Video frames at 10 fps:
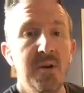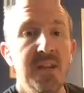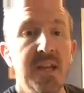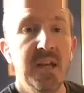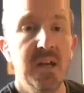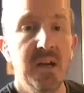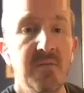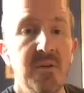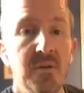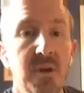Breathing in and
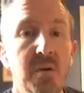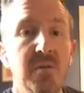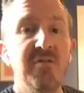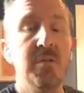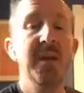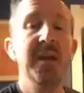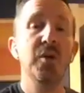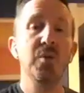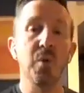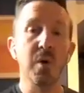out of your nose will
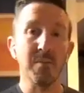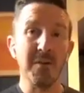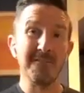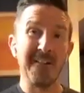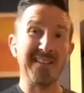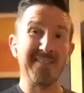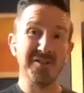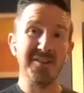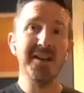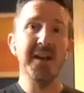make you warmer
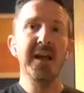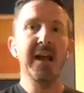faster